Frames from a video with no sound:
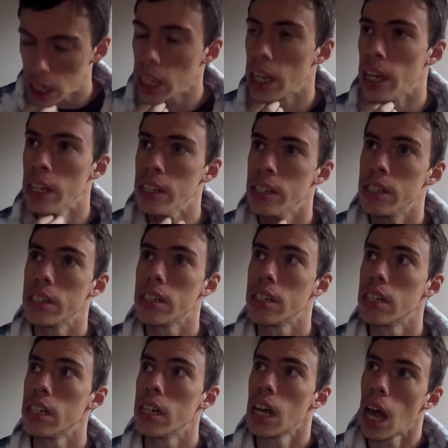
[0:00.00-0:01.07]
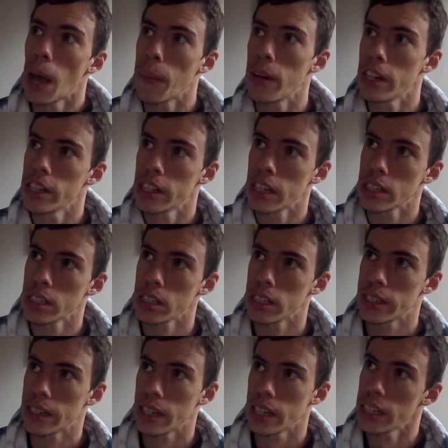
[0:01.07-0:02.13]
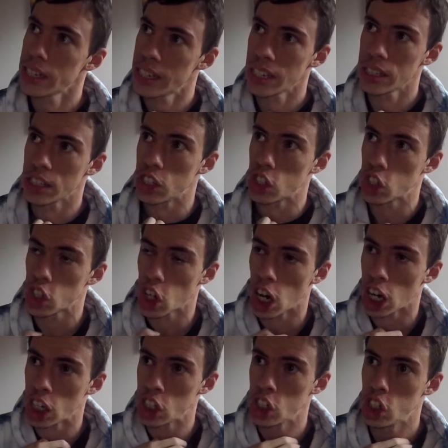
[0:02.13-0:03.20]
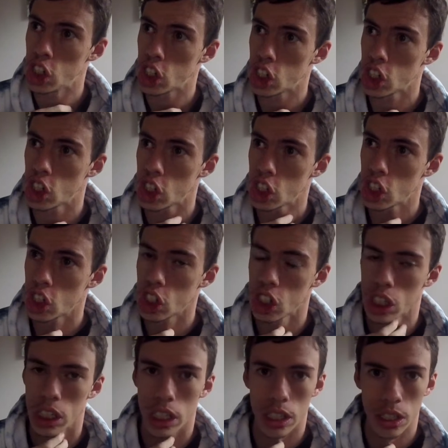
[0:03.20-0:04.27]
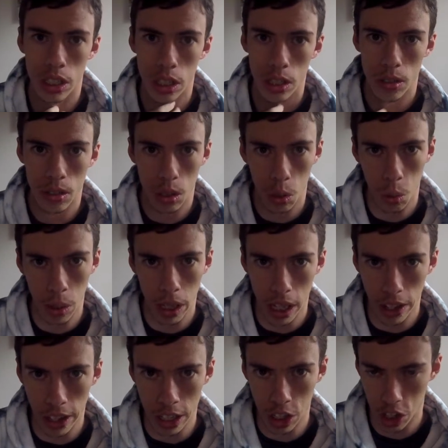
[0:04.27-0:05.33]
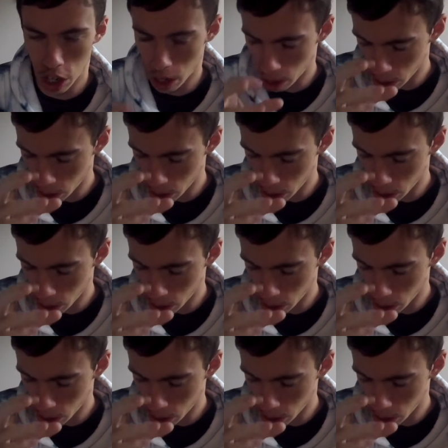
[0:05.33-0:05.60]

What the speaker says: and it doesn't charge. It's not quicker than Shadow